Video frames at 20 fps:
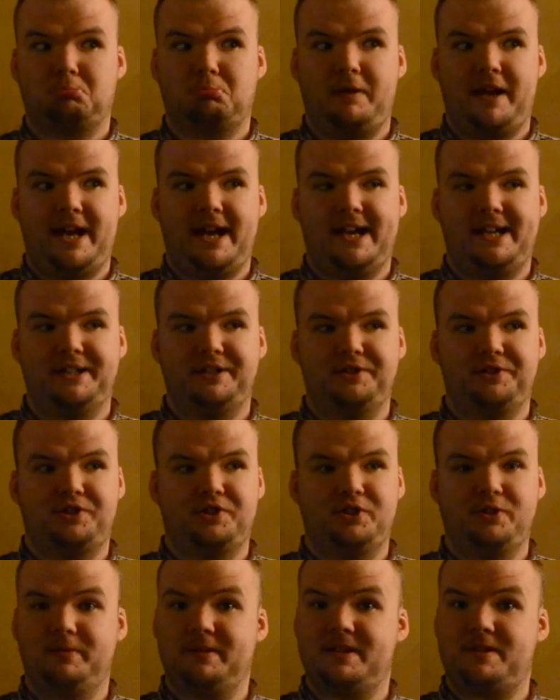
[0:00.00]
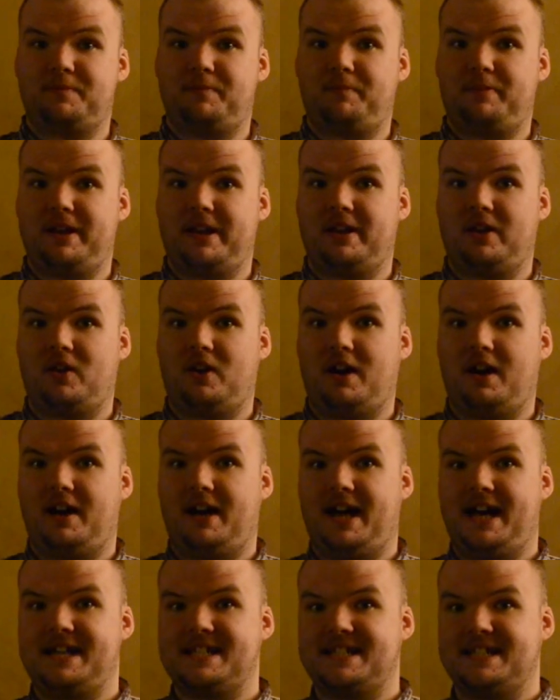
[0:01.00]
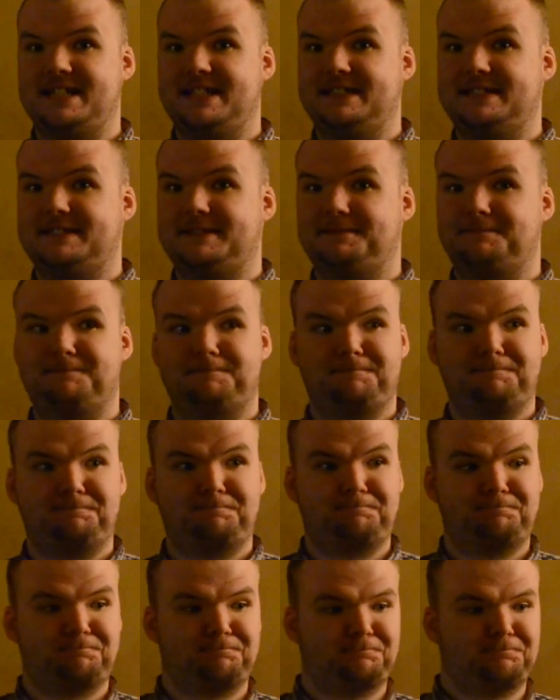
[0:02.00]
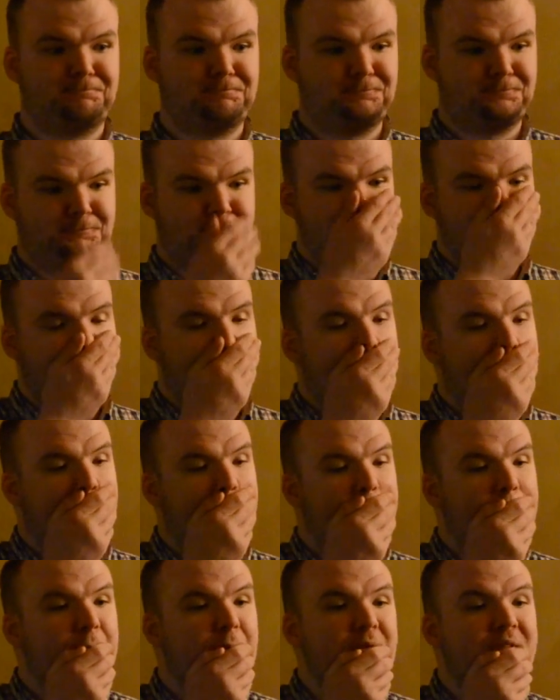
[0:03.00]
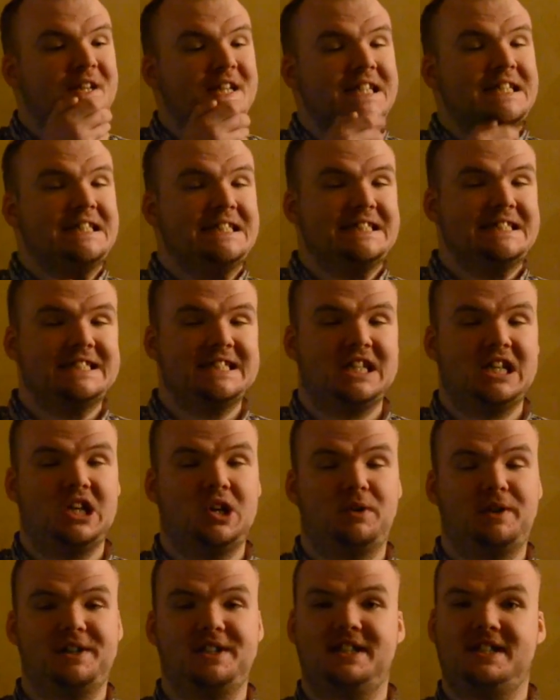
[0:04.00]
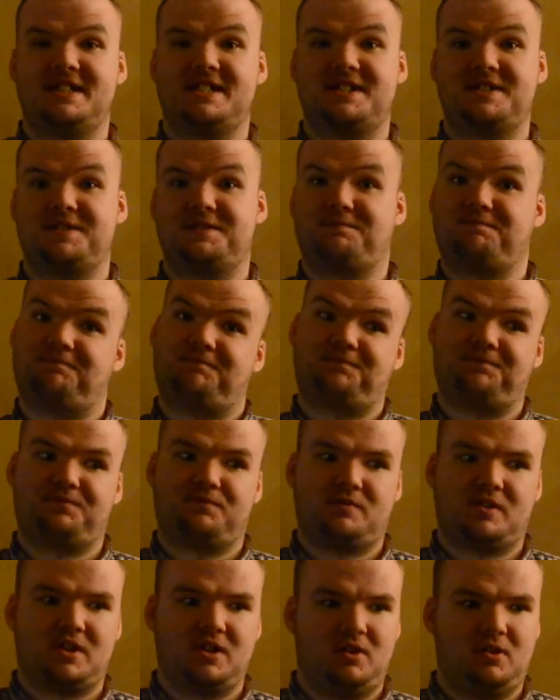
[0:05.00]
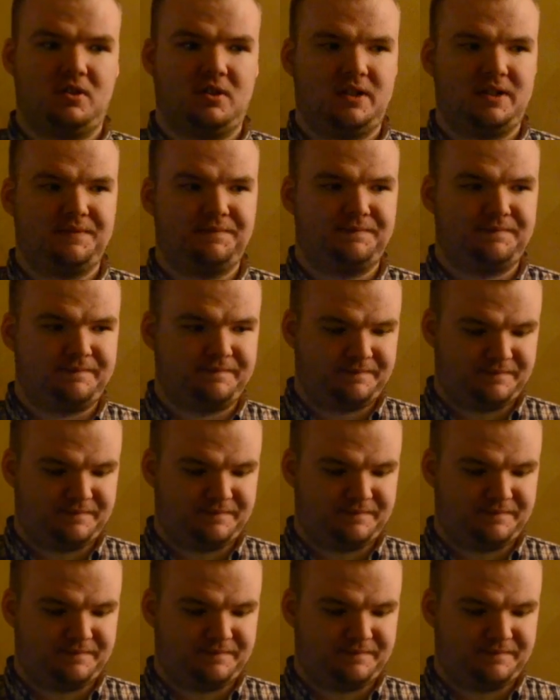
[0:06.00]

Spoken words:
Man, YouTube, it's been a while, hasn't it? Oh well, let's just go on.